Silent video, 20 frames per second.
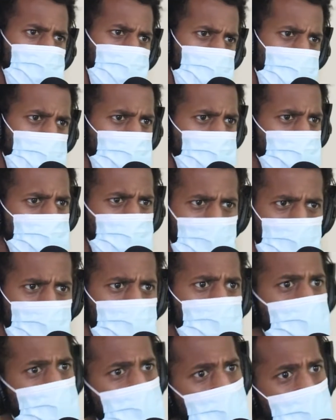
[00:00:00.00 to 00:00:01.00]
be the culture, whatever.
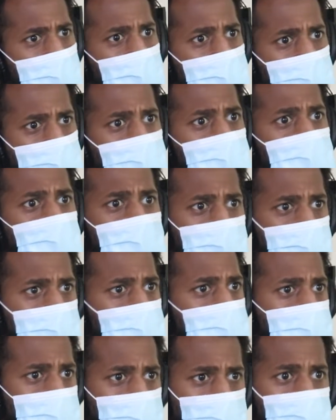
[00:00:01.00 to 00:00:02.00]
They hack
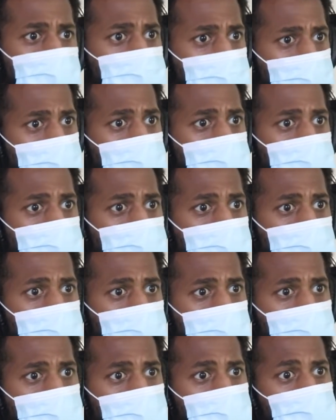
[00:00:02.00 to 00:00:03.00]
the money.
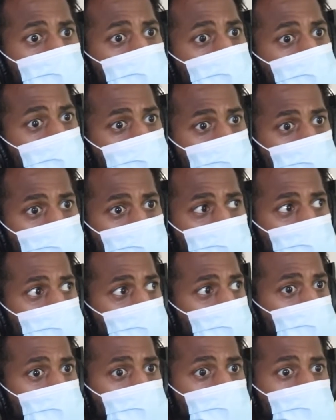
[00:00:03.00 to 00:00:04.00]
And what they
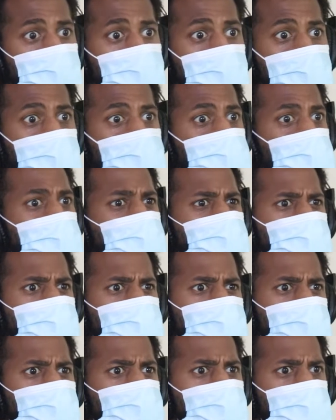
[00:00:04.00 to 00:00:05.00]
do, they never
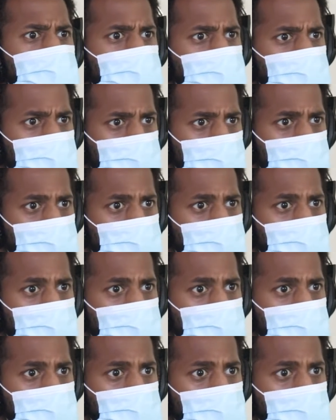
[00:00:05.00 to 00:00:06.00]
donate.
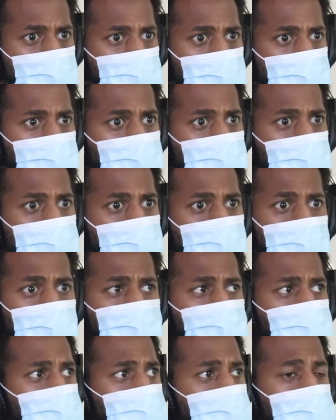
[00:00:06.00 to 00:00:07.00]
Yeah. They
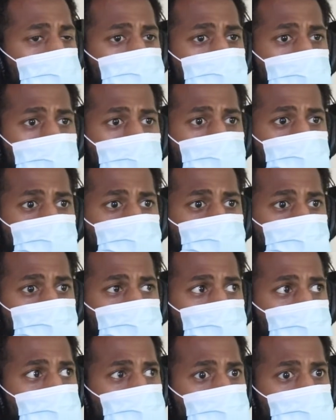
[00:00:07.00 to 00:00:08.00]
never come out and
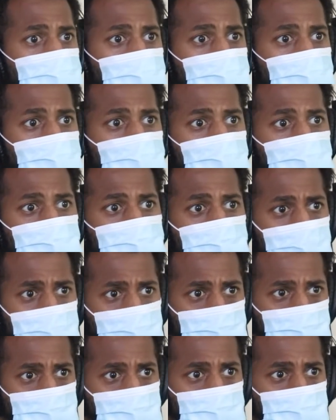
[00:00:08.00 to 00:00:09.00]
support the local
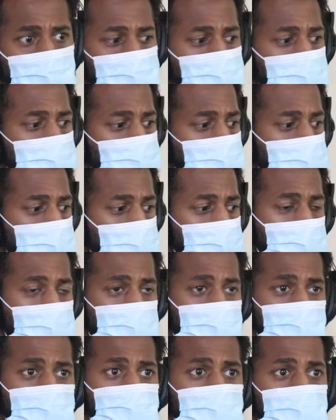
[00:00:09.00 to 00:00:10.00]
messages. They take
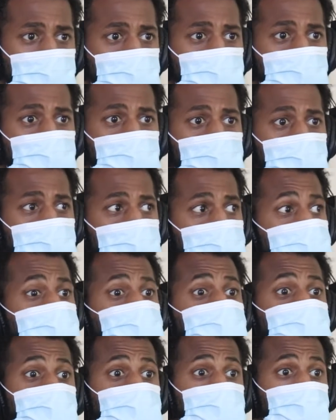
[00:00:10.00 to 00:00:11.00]
all the money and
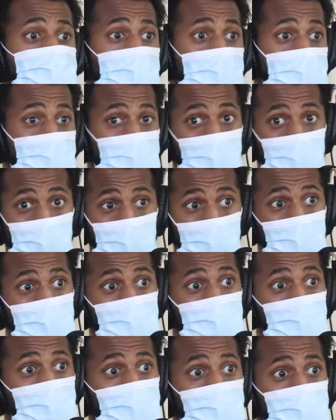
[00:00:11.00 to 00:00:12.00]
send it back home,
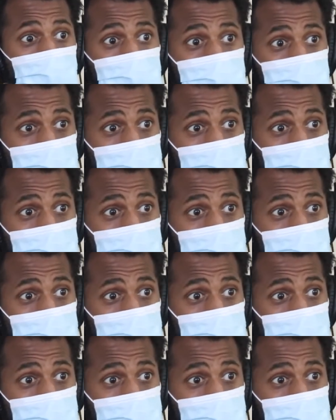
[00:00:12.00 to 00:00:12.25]
or